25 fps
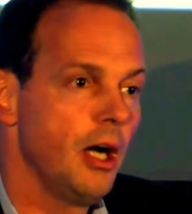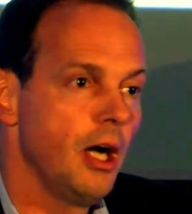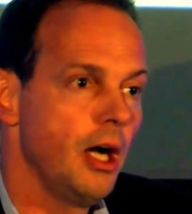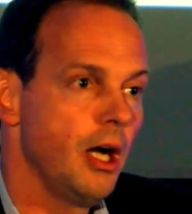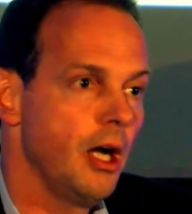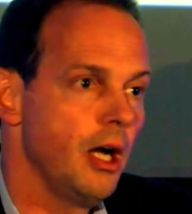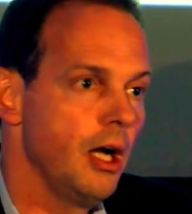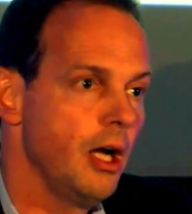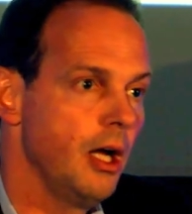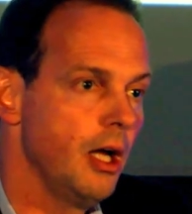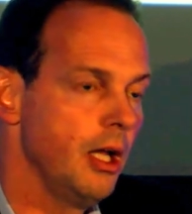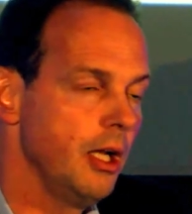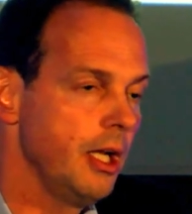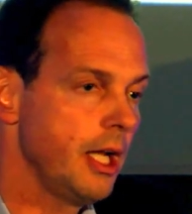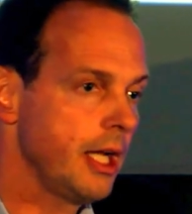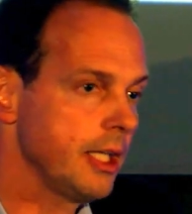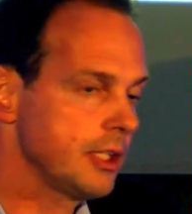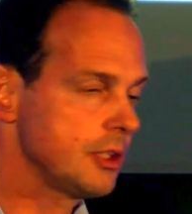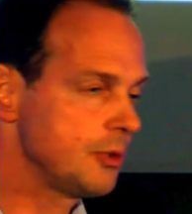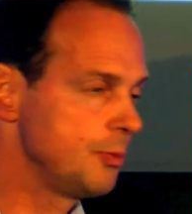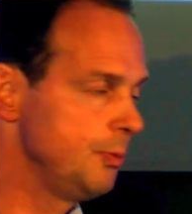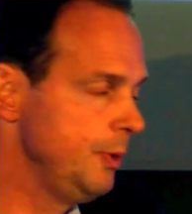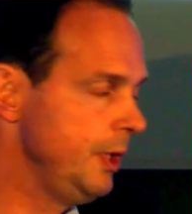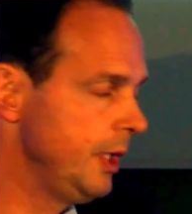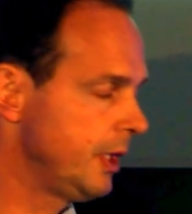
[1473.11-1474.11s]

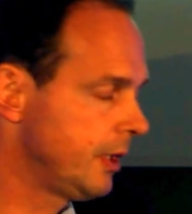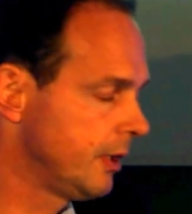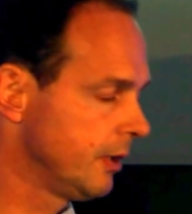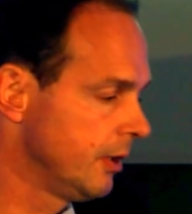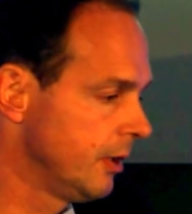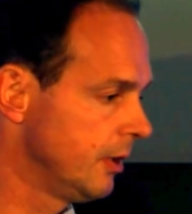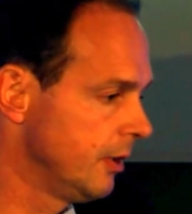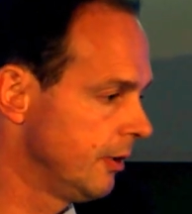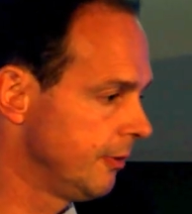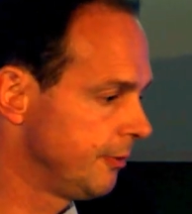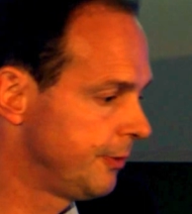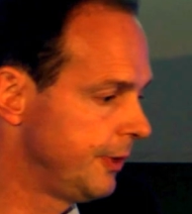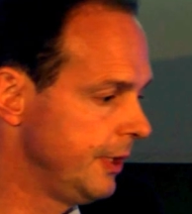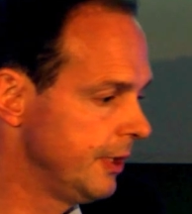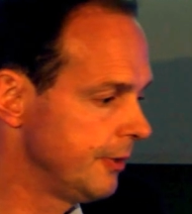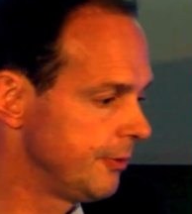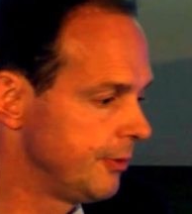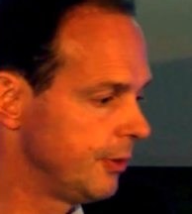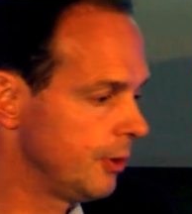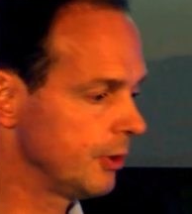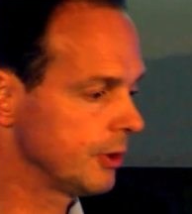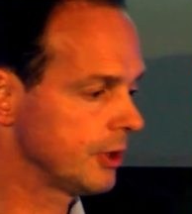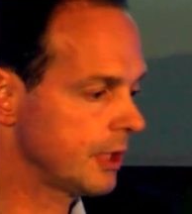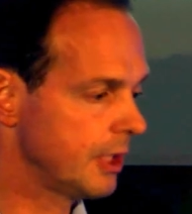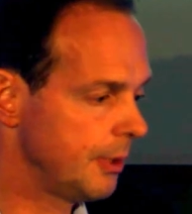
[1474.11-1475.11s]
last week
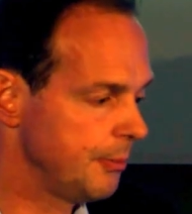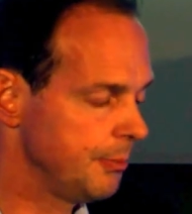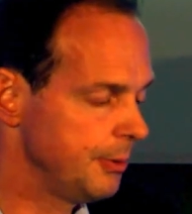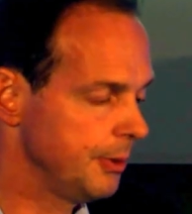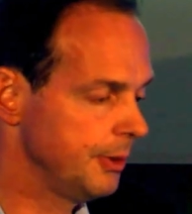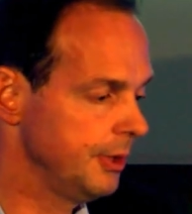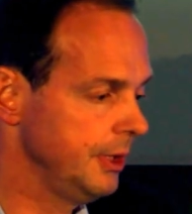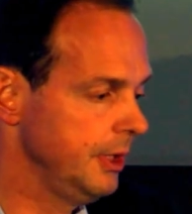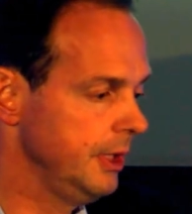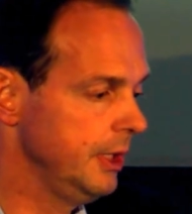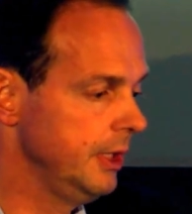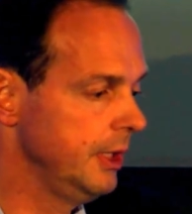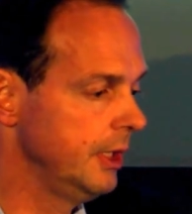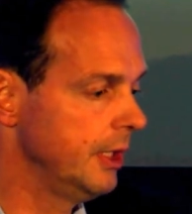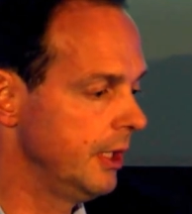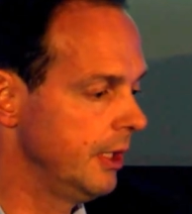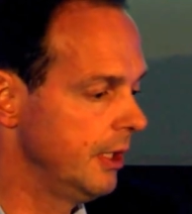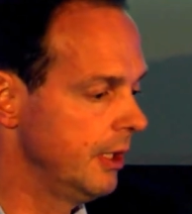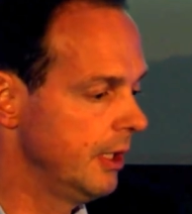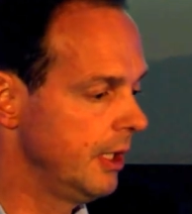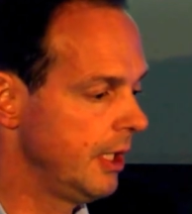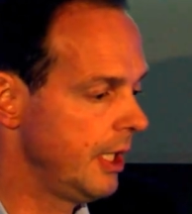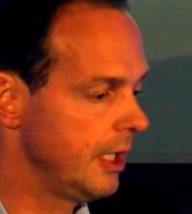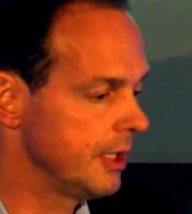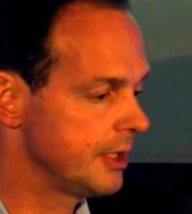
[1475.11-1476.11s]
Fieldforce company,
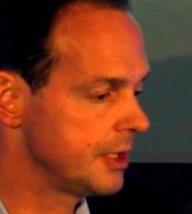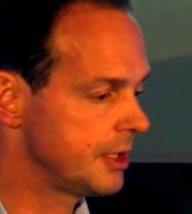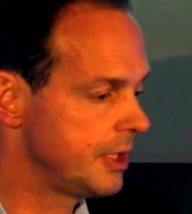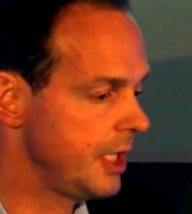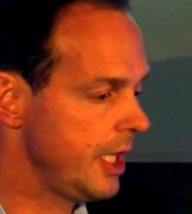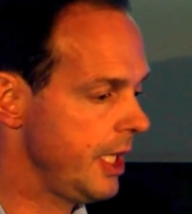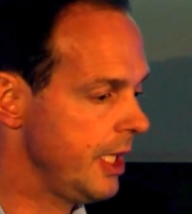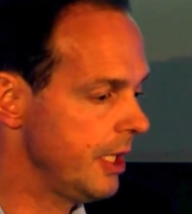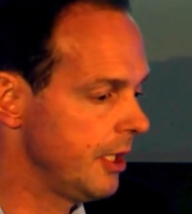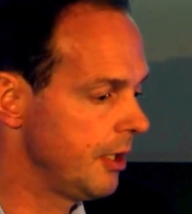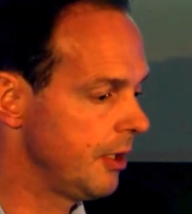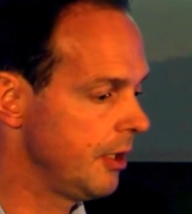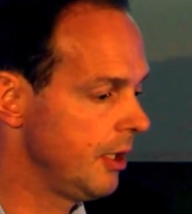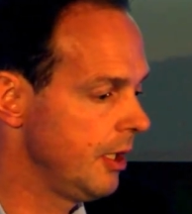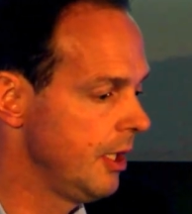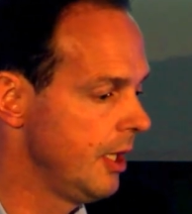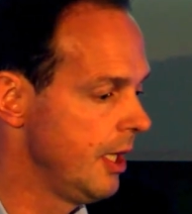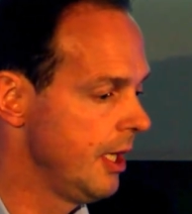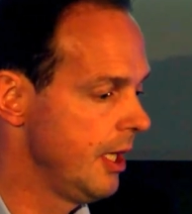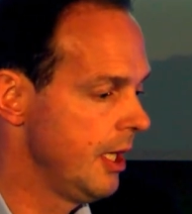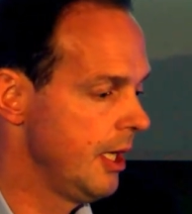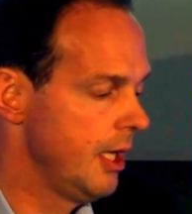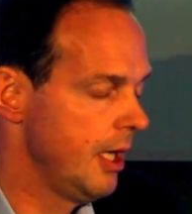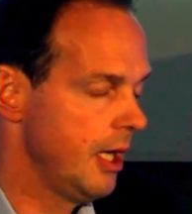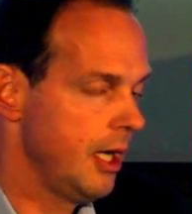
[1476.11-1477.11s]
Astea,
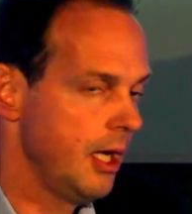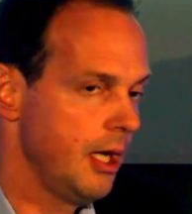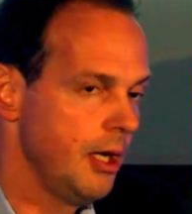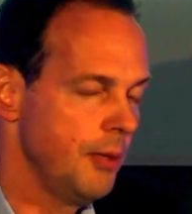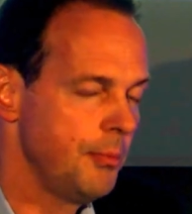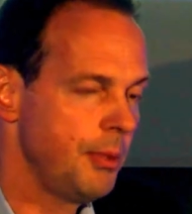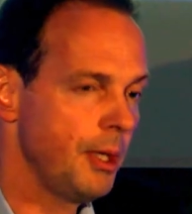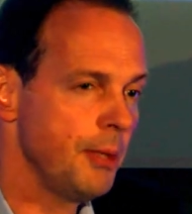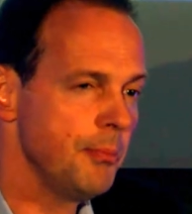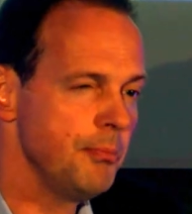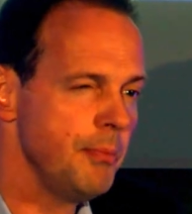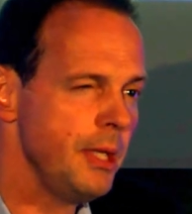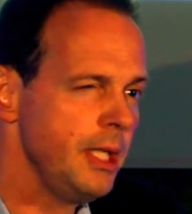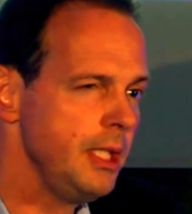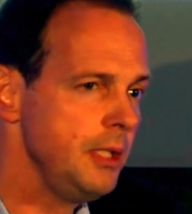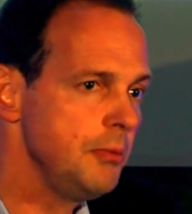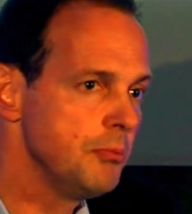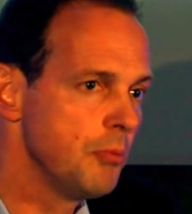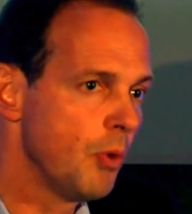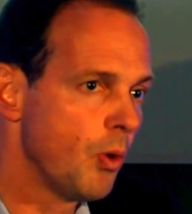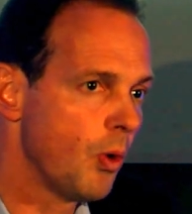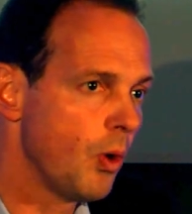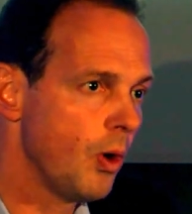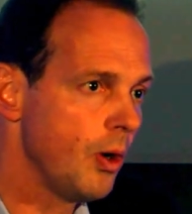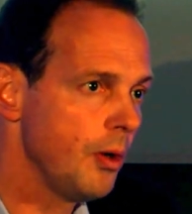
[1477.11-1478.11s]
but many
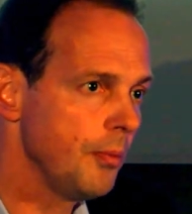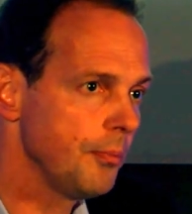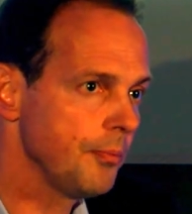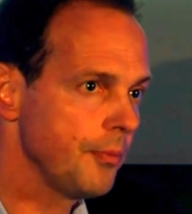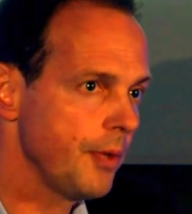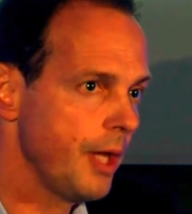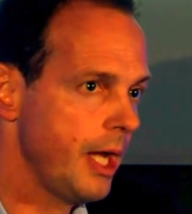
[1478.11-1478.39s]
more.